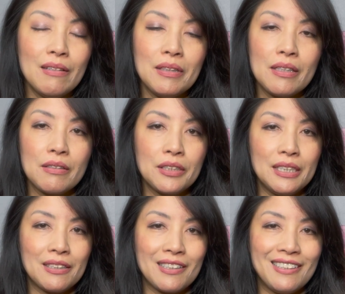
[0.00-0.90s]
Now, other
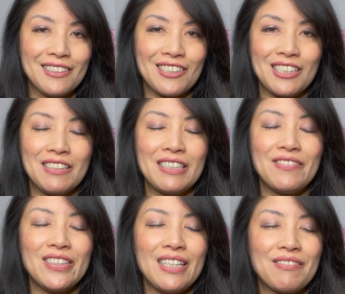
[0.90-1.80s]
Dior
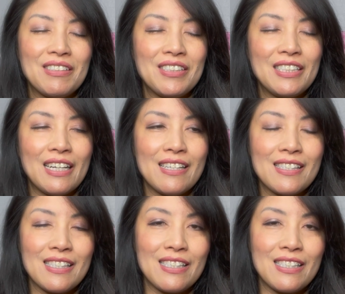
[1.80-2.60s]
alternatives, everyone has the